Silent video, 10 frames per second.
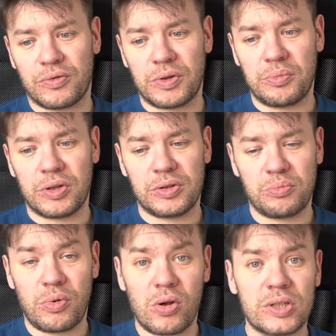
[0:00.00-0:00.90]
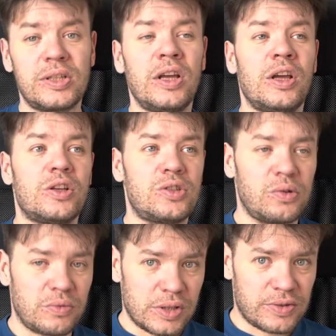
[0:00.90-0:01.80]
of the building blocks,
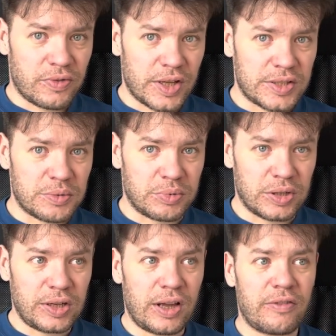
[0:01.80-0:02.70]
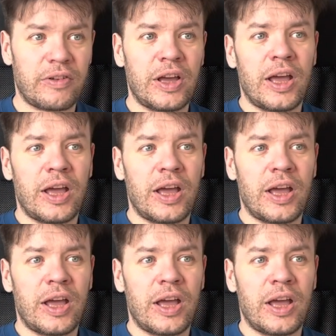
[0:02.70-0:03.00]
so it's flexible enough.